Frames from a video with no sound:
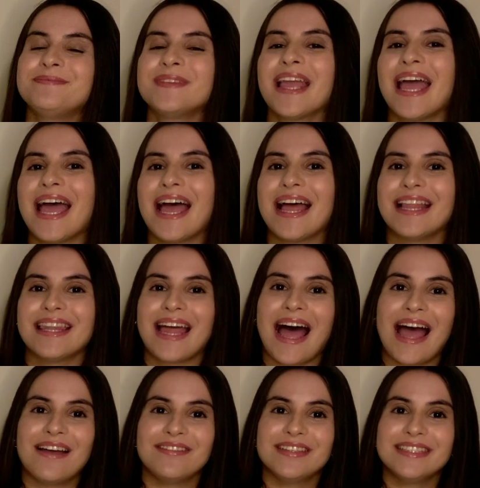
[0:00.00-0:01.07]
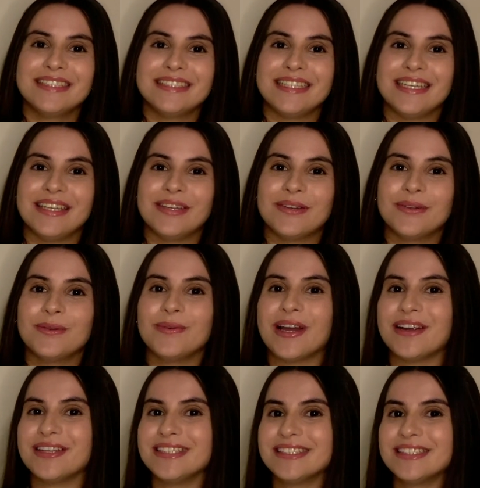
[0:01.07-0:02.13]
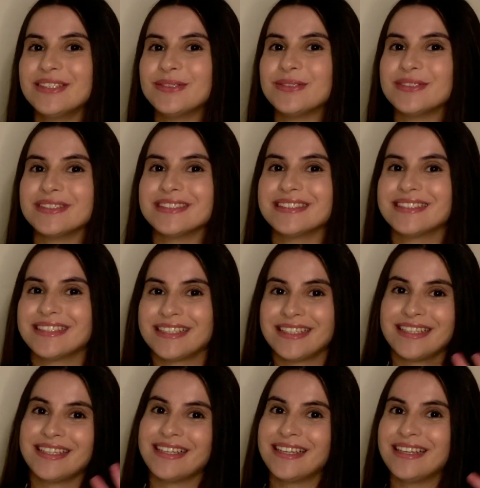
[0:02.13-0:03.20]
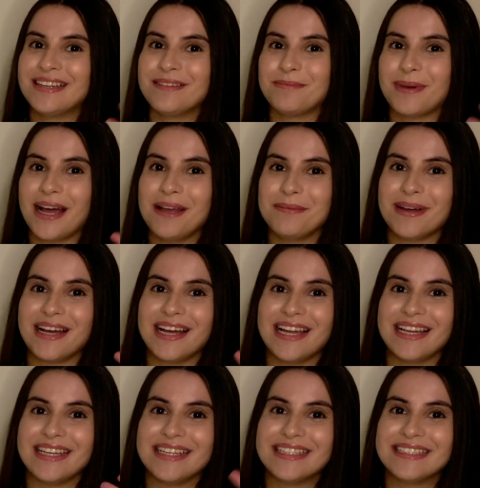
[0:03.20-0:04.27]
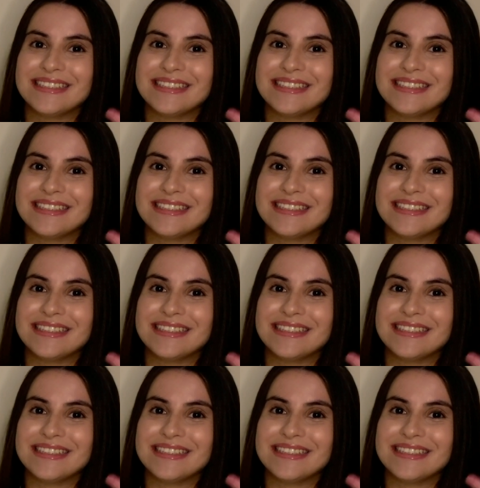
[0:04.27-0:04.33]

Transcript: and I will see you very soon. Bye bye.